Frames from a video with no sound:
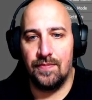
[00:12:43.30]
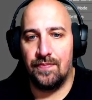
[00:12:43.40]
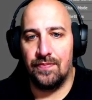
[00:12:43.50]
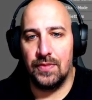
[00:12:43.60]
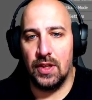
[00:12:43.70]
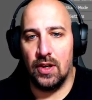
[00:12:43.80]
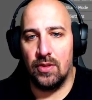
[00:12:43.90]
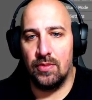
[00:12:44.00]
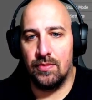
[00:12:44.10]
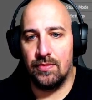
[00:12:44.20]

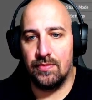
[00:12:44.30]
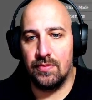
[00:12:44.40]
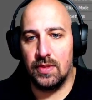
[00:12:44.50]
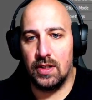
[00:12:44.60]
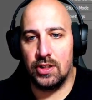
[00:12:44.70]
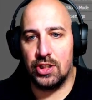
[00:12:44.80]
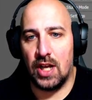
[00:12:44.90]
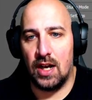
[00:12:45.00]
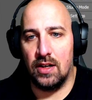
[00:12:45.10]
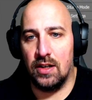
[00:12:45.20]
a
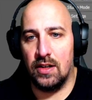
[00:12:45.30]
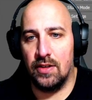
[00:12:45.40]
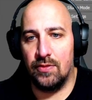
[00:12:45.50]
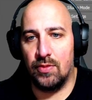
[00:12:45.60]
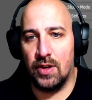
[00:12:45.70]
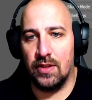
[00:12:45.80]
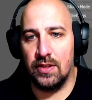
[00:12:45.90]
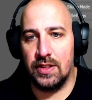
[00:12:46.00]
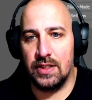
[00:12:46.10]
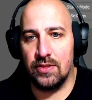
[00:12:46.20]
shot of one of the
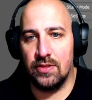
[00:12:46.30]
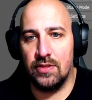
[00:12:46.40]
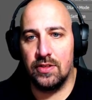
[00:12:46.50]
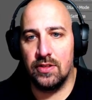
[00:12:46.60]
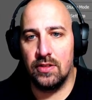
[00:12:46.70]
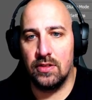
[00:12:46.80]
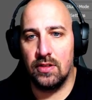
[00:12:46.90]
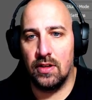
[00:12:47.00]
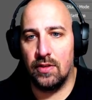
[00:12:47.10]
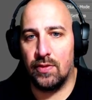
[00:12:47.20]
deers
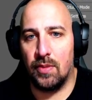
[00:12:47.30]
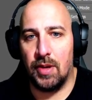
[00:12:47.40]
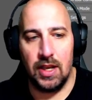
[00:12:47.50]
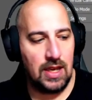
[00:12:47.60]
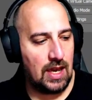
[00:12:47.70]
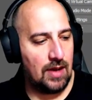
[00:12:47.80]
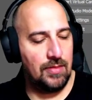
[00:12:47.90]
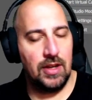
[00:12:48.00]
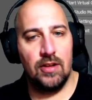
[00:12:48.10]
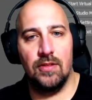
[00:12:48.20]
from my cam there.